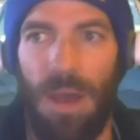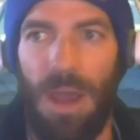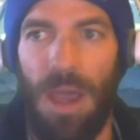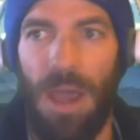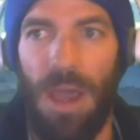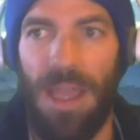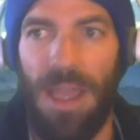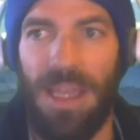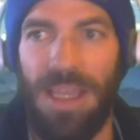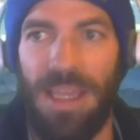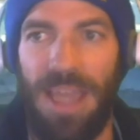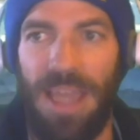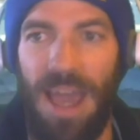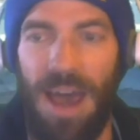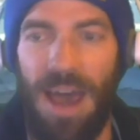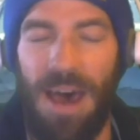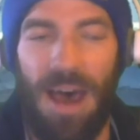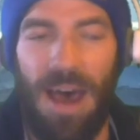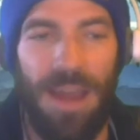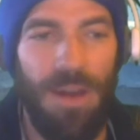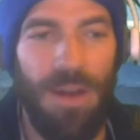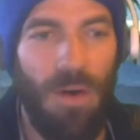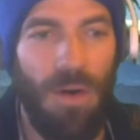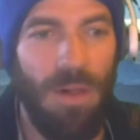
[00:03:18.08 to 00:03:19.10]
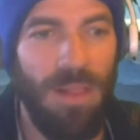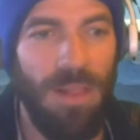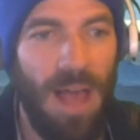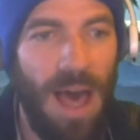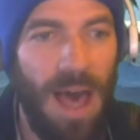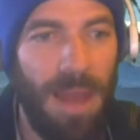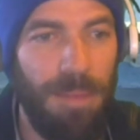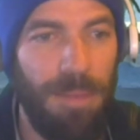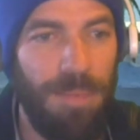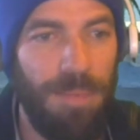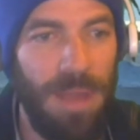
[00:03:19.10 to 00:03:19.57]
Yeah, I know a
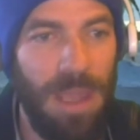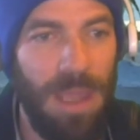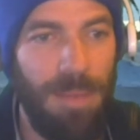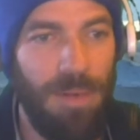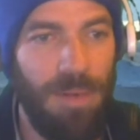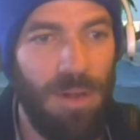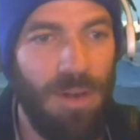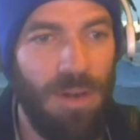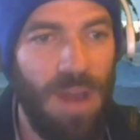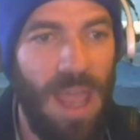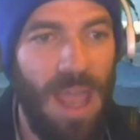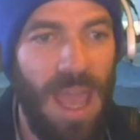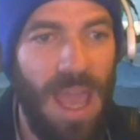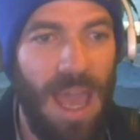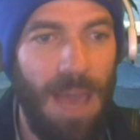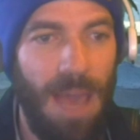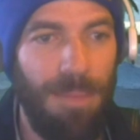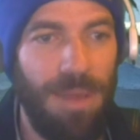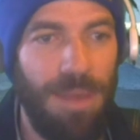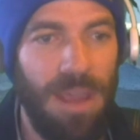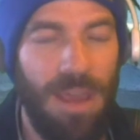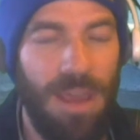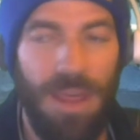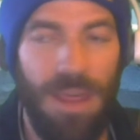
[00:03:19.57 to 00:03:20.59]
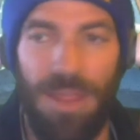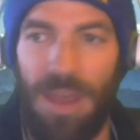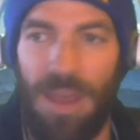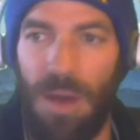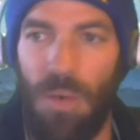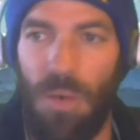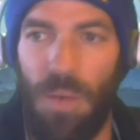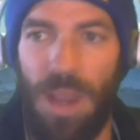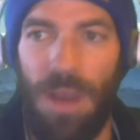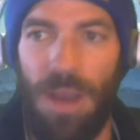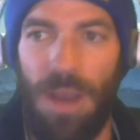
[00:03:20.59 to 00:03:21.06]
lot of people are happy
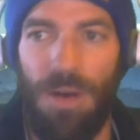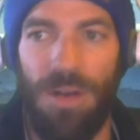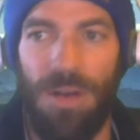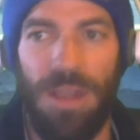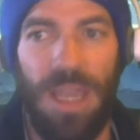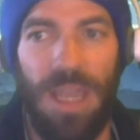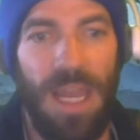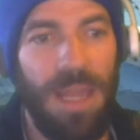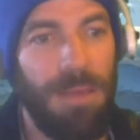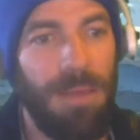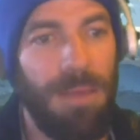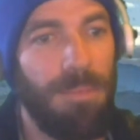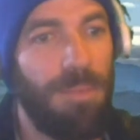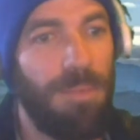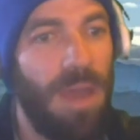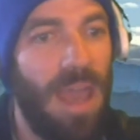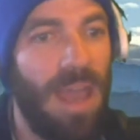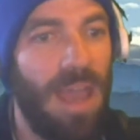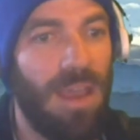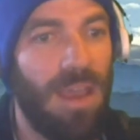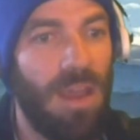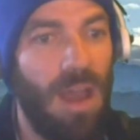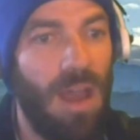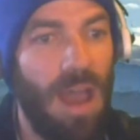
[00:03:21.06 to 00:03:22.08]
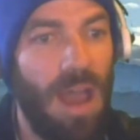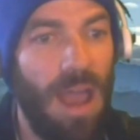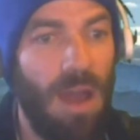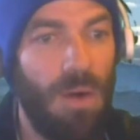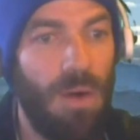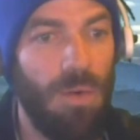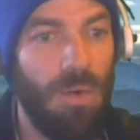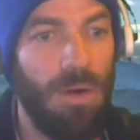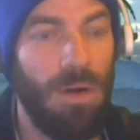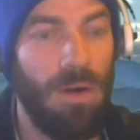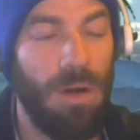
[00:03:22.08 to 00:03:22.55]
that we are getting back
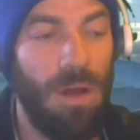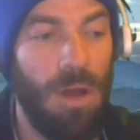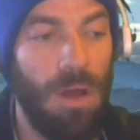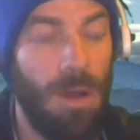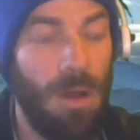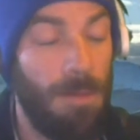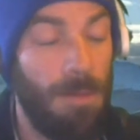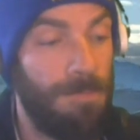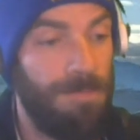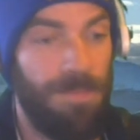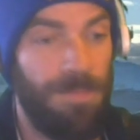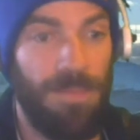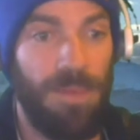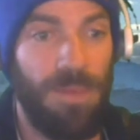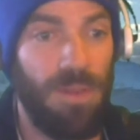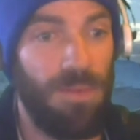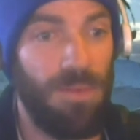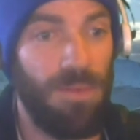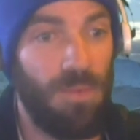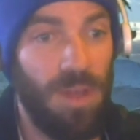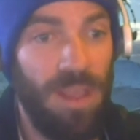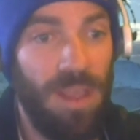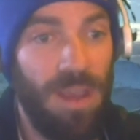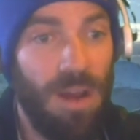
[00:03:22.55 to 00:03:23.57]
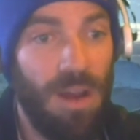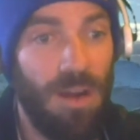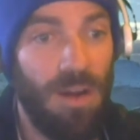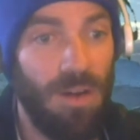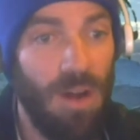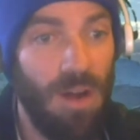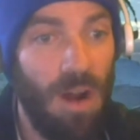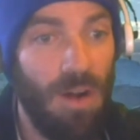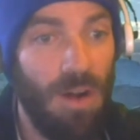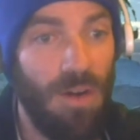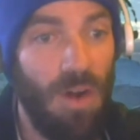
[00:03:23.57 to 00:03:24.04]
our
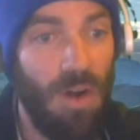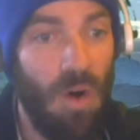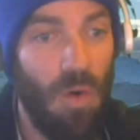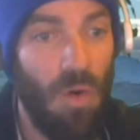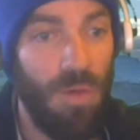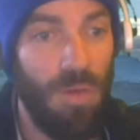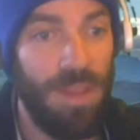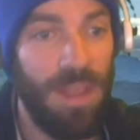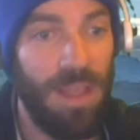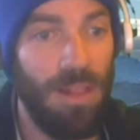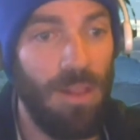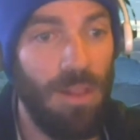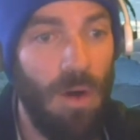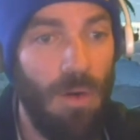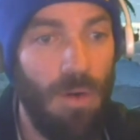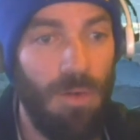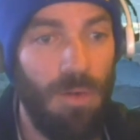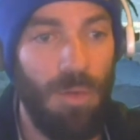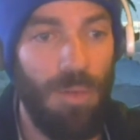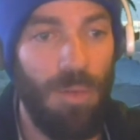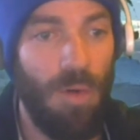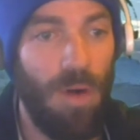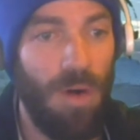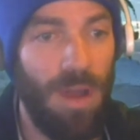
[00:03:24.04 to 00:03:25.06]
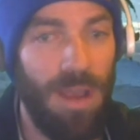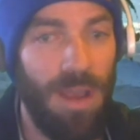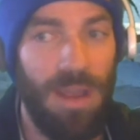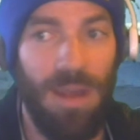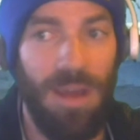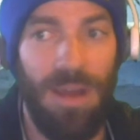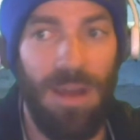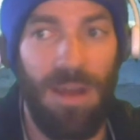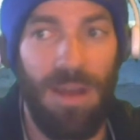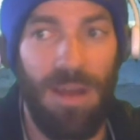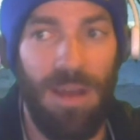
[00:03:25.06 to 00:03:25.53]
only local boy,
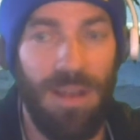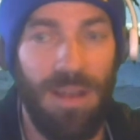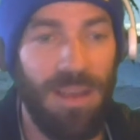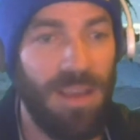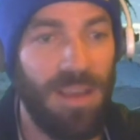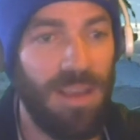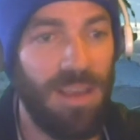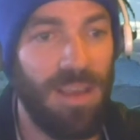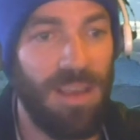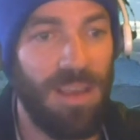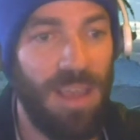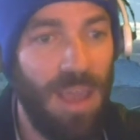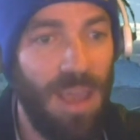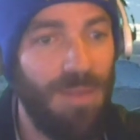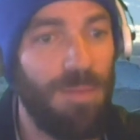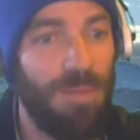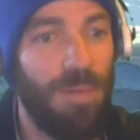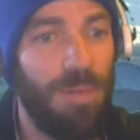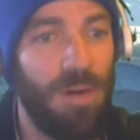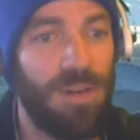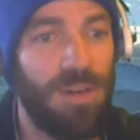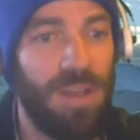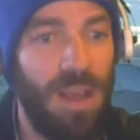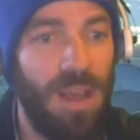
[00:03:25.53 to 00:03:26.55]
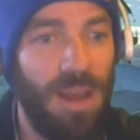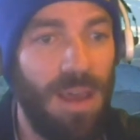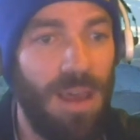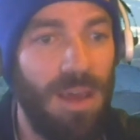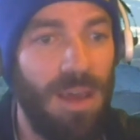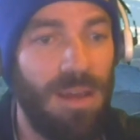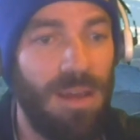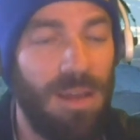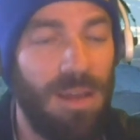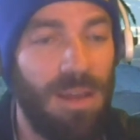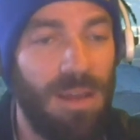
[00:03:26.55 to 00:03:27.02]
Kevin
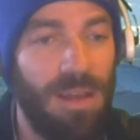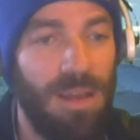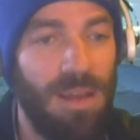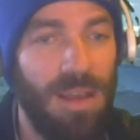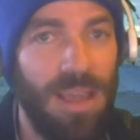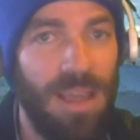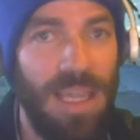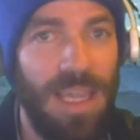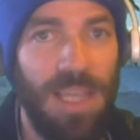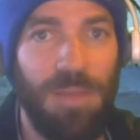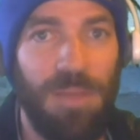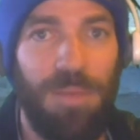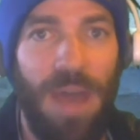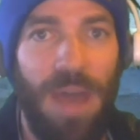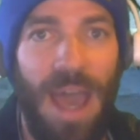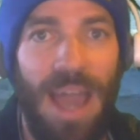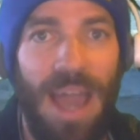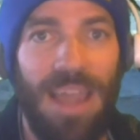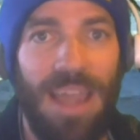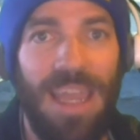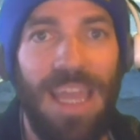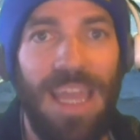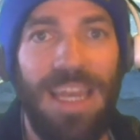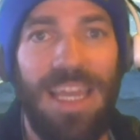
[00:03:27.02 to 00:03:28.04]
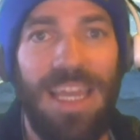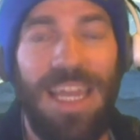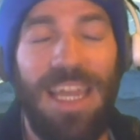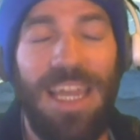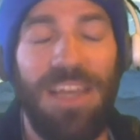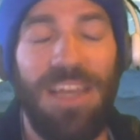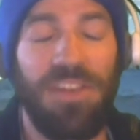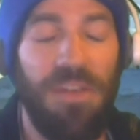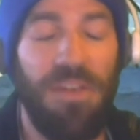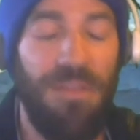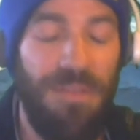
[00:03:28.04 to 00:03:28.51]
Partita. He's back and he
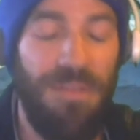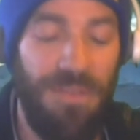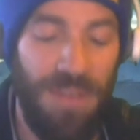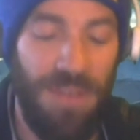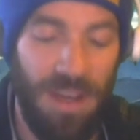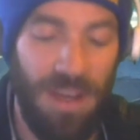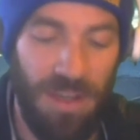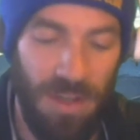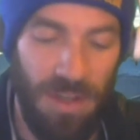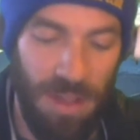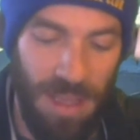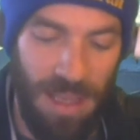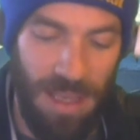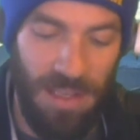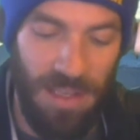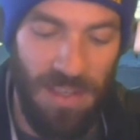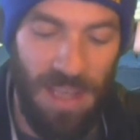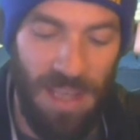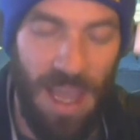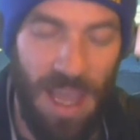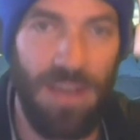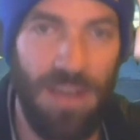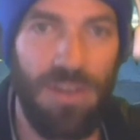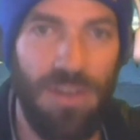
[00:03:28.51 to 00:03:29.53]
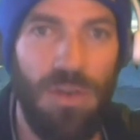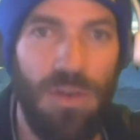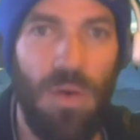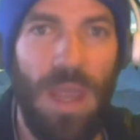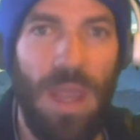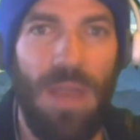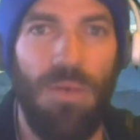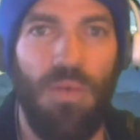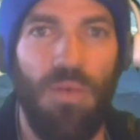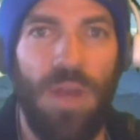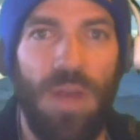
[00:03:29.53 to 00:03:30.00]
is officially signed to
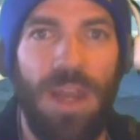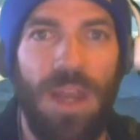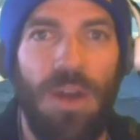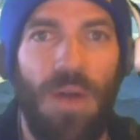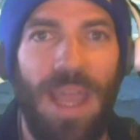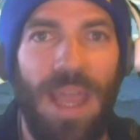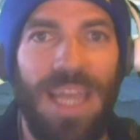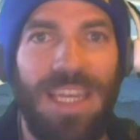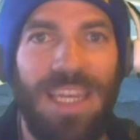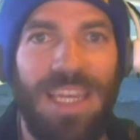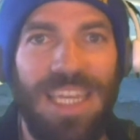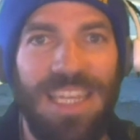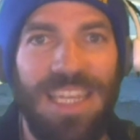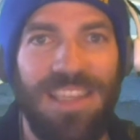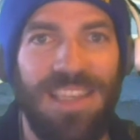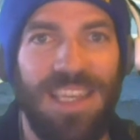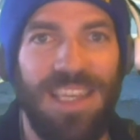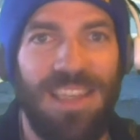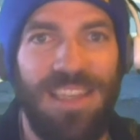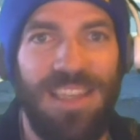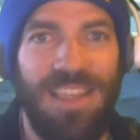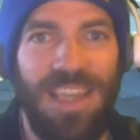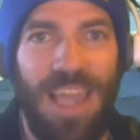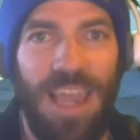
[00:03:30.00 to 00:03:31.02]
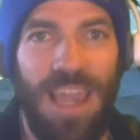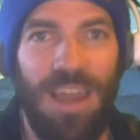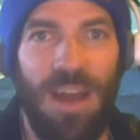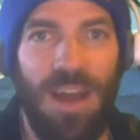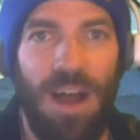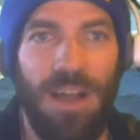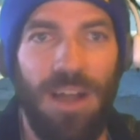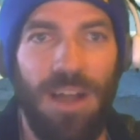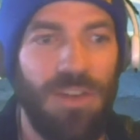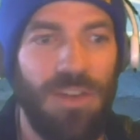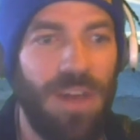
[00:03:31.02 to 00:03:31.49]
a Reno 1868
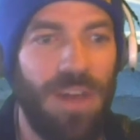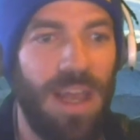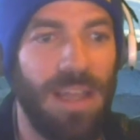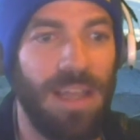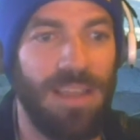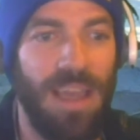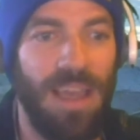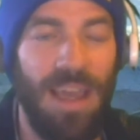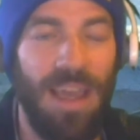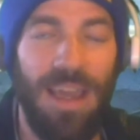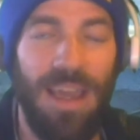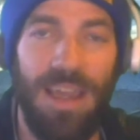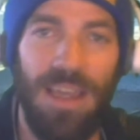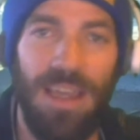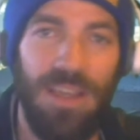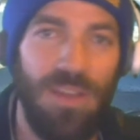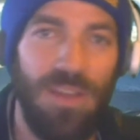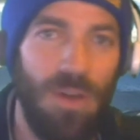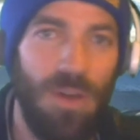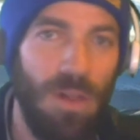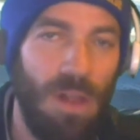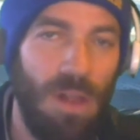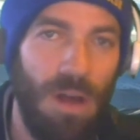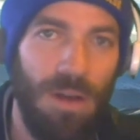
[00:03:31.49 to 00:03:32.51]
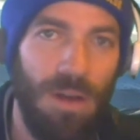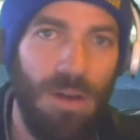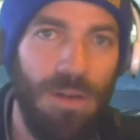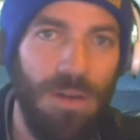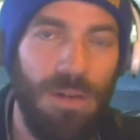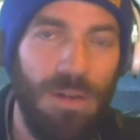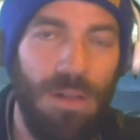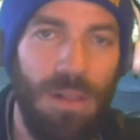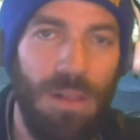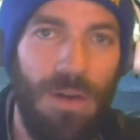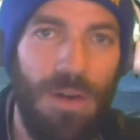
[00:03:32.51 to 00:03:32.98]
contract. He's no longer
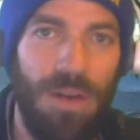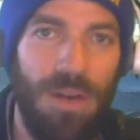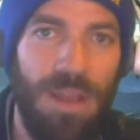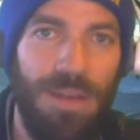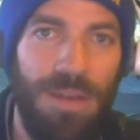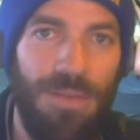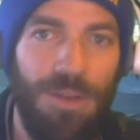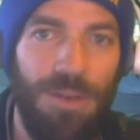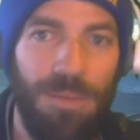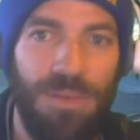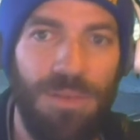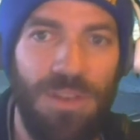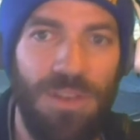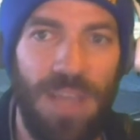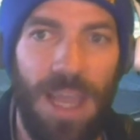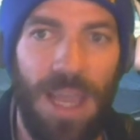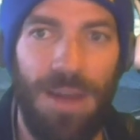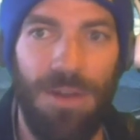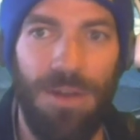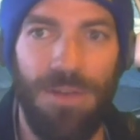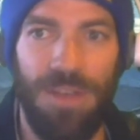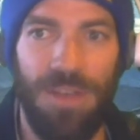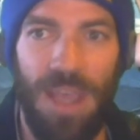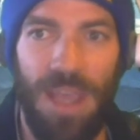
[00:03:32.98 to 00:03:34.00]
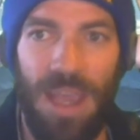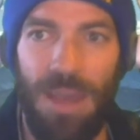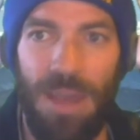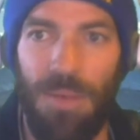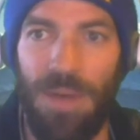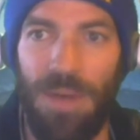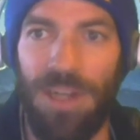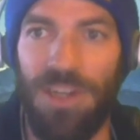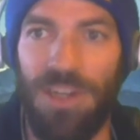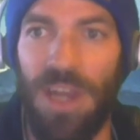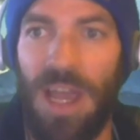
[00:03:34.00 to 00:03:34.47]
a loanee from San Jose,
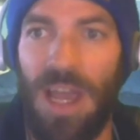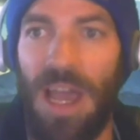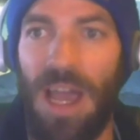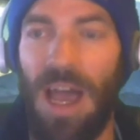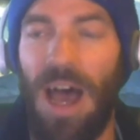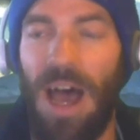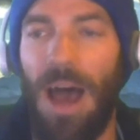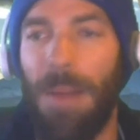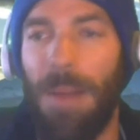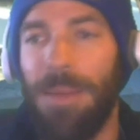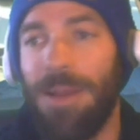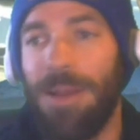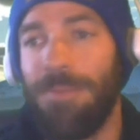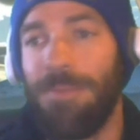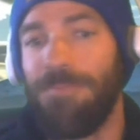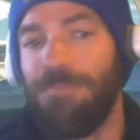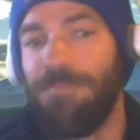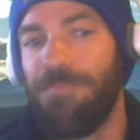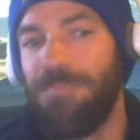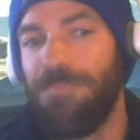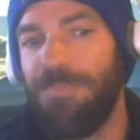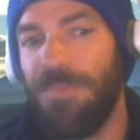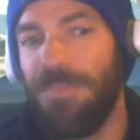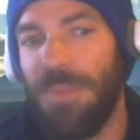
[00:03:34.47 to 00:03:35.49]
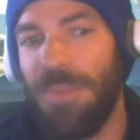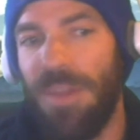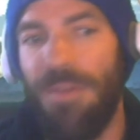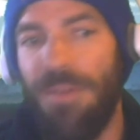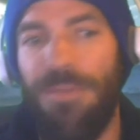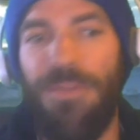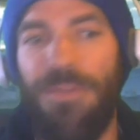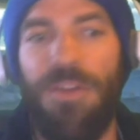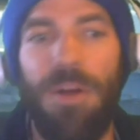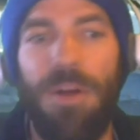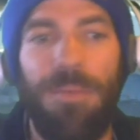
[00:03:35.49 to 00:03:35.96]
which I mean,
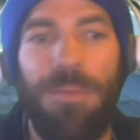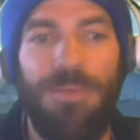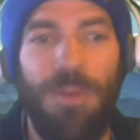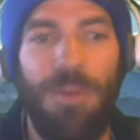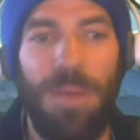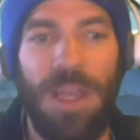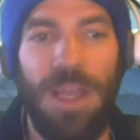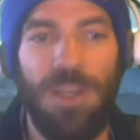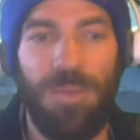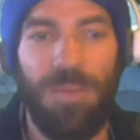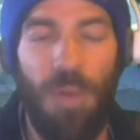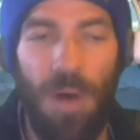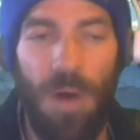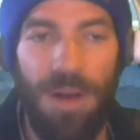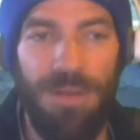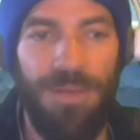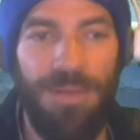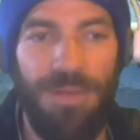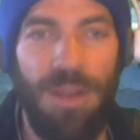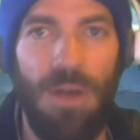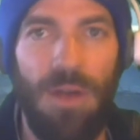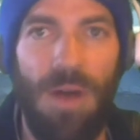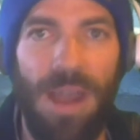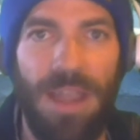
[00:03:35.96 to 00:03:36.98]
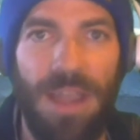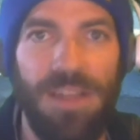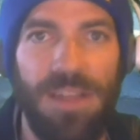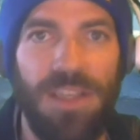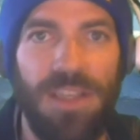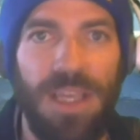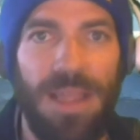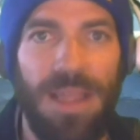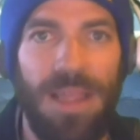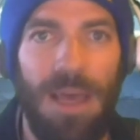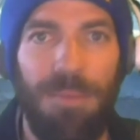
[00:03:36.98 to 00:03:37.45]
from his point of view, I can
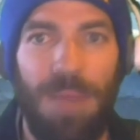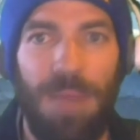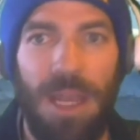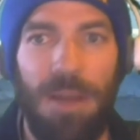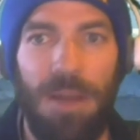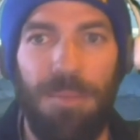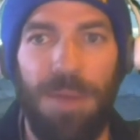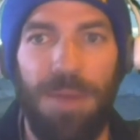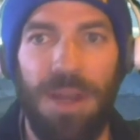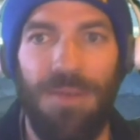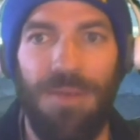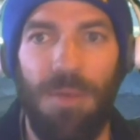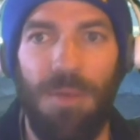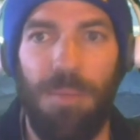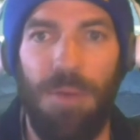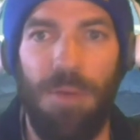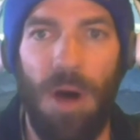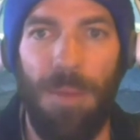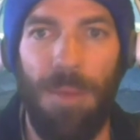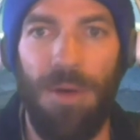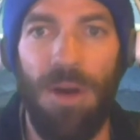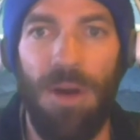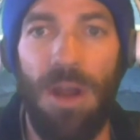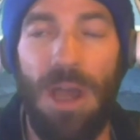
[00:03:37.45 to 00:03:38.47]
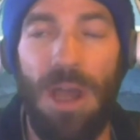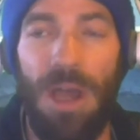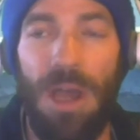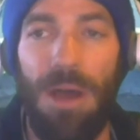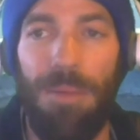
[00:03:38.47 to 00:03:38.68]
see that being a bit of a bummer.